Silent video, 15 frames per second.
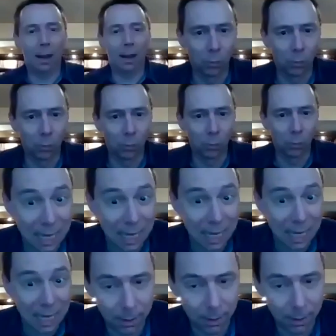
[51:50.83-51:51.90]
how they organise their
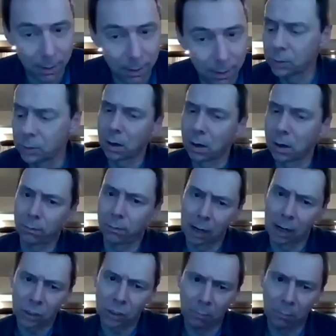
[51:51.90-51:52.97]
care homes or whatever
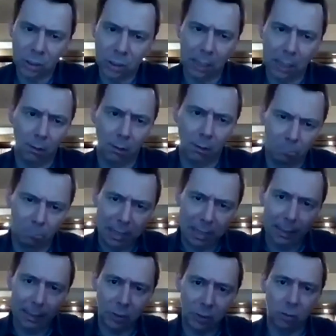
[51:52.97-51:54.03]
else. I'm not saying you can pin it
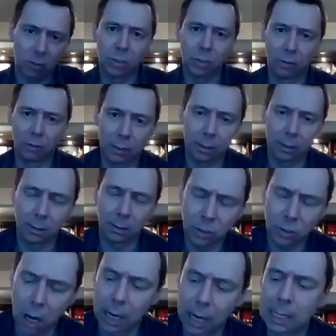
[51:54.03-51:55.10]
exclusively and
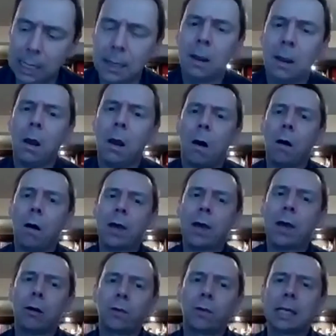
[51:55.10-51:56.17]
entirely on the
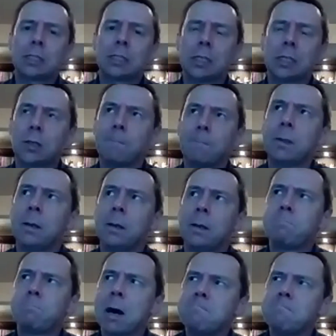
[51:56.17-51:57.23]
healthcare system,
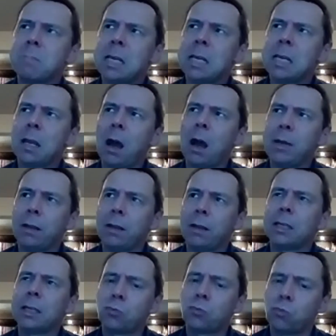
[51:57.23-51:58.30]
but I
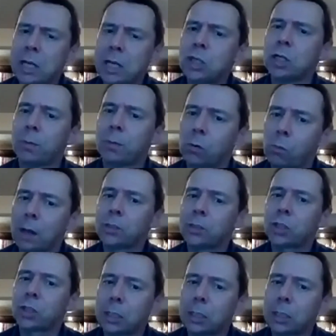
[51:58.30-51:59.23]
think it's reasonable once